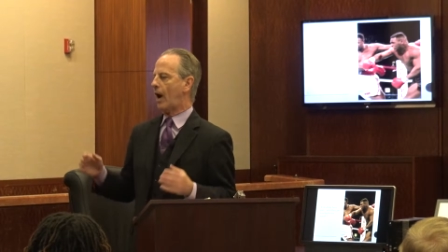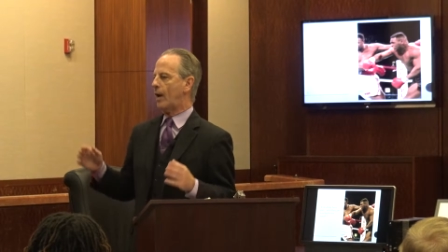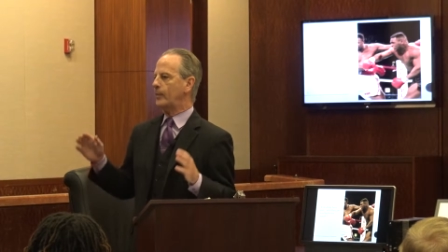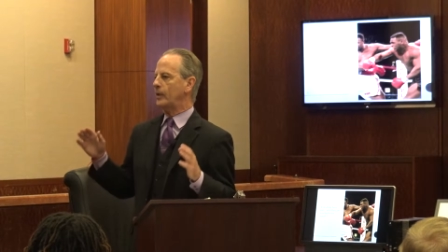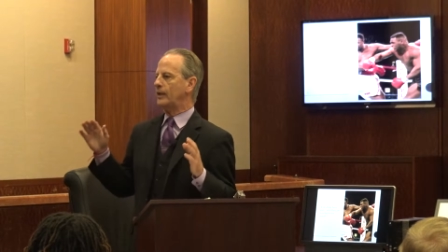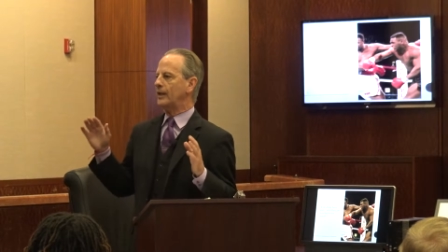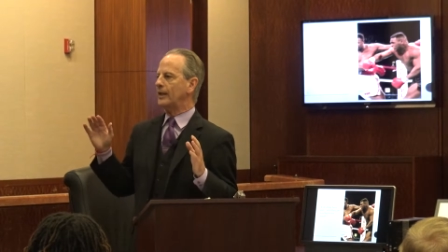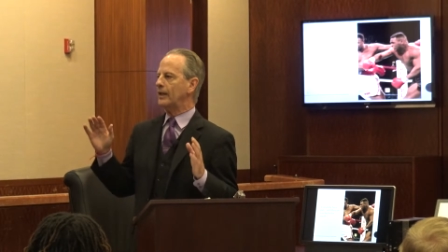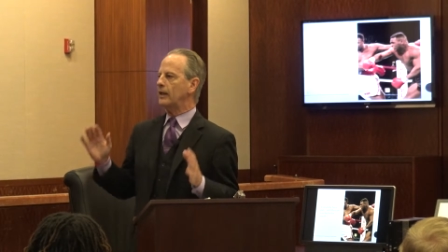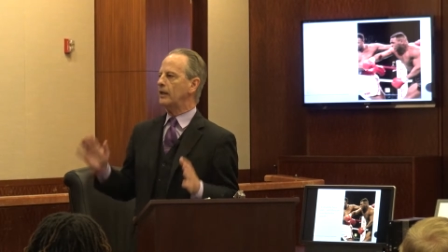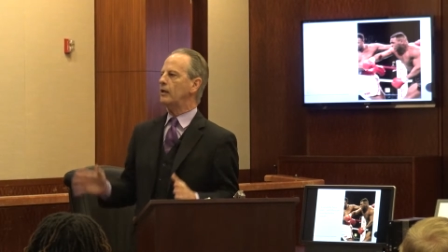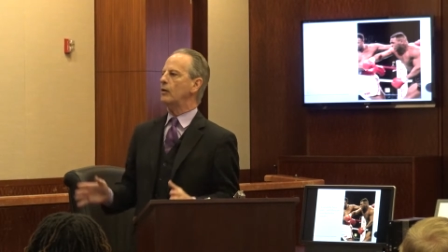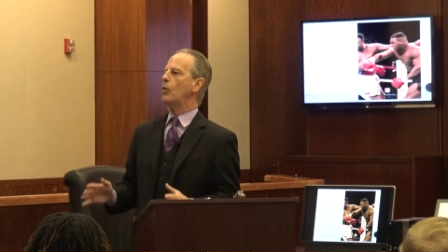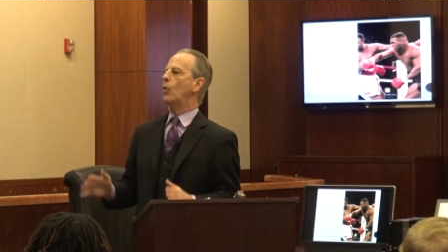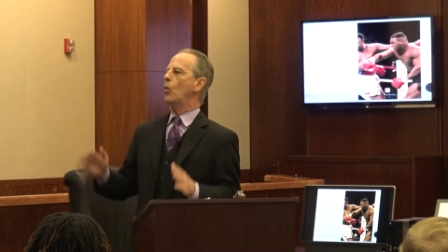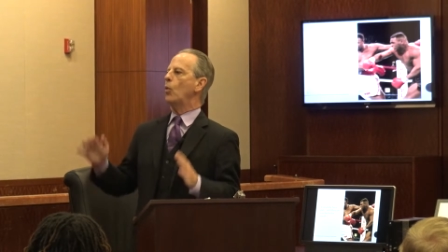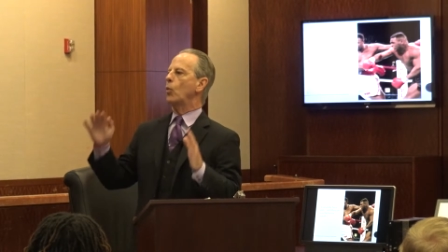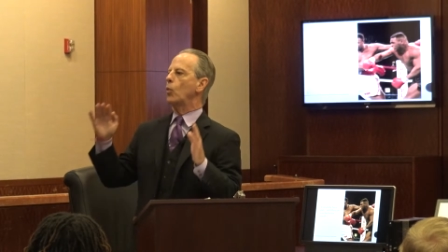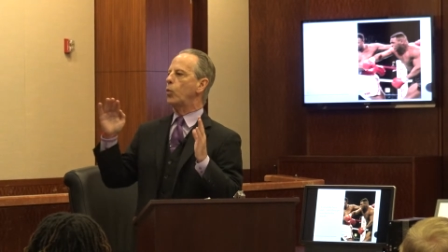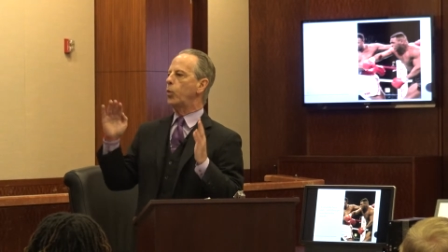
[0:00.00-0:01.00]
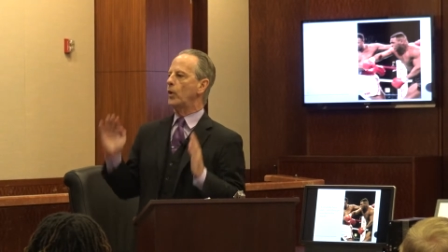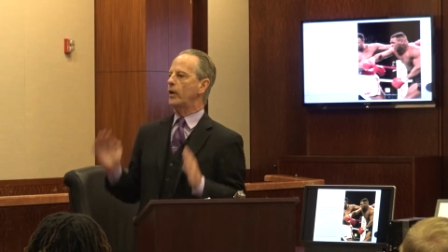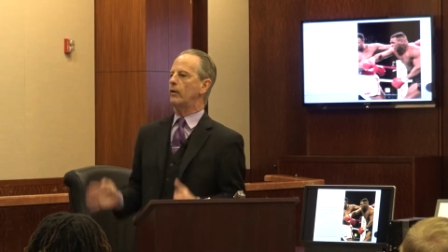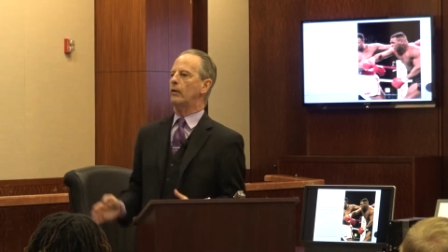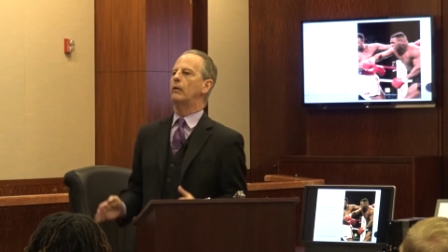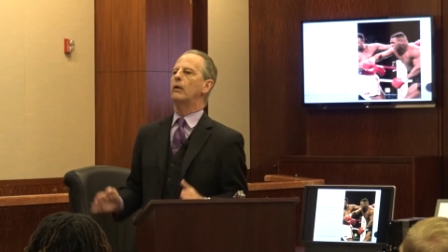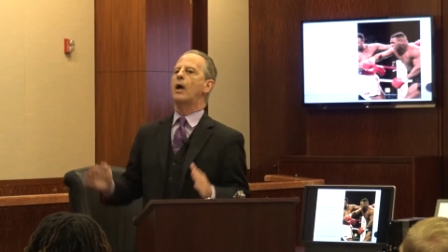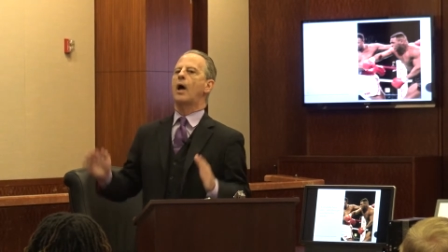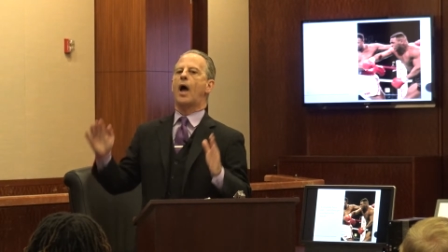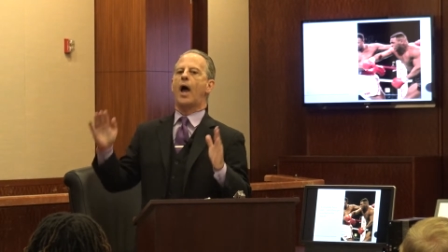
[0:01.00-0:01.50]
I mean, it
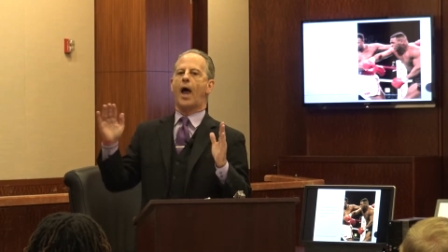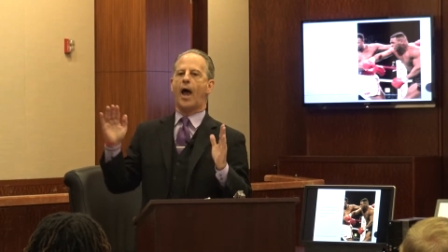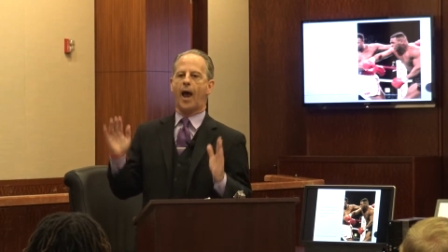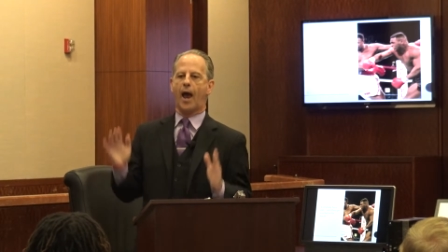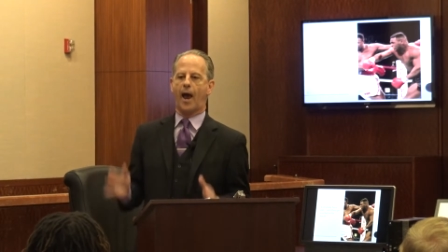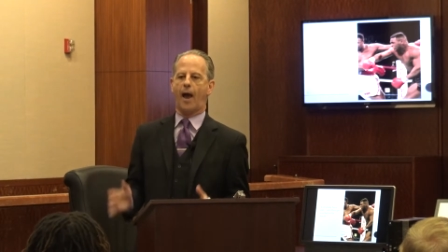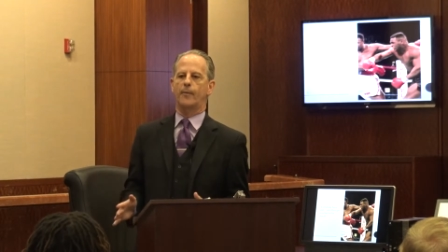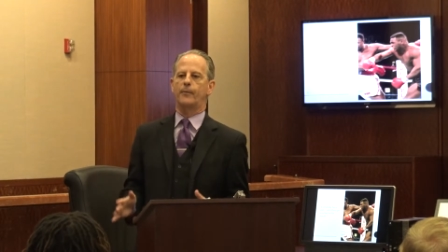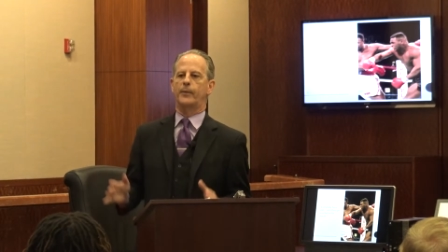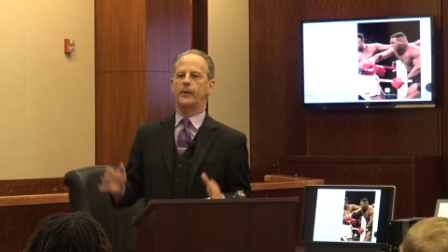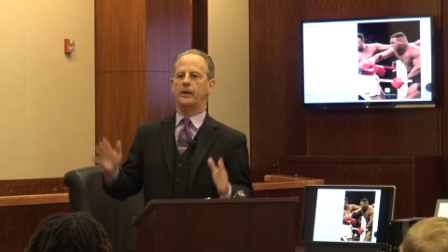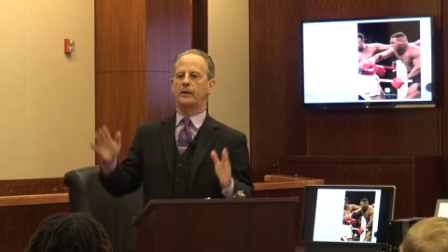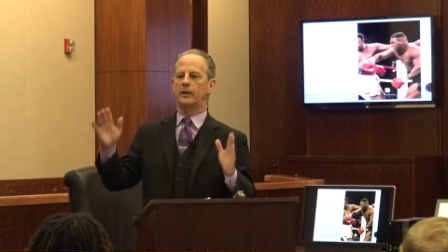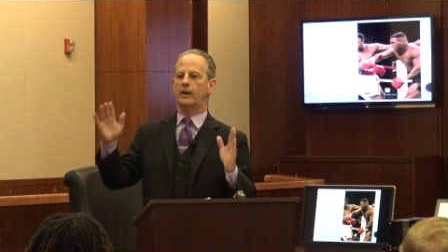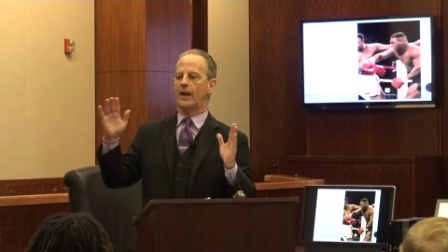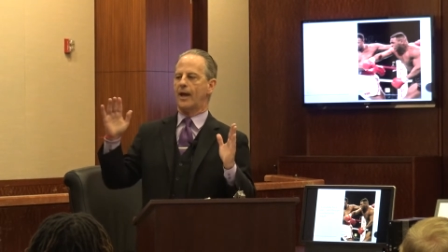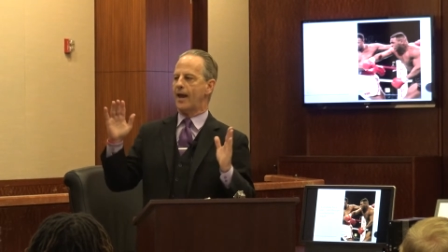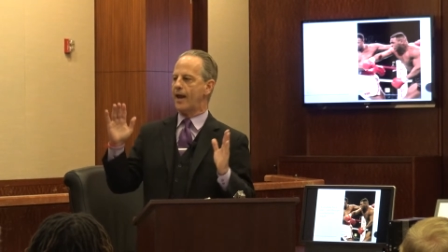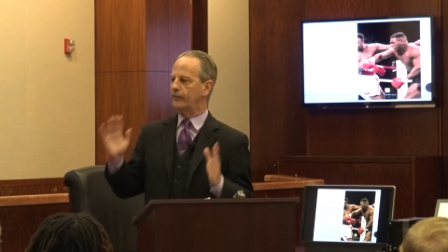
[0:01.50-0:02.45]
will happen.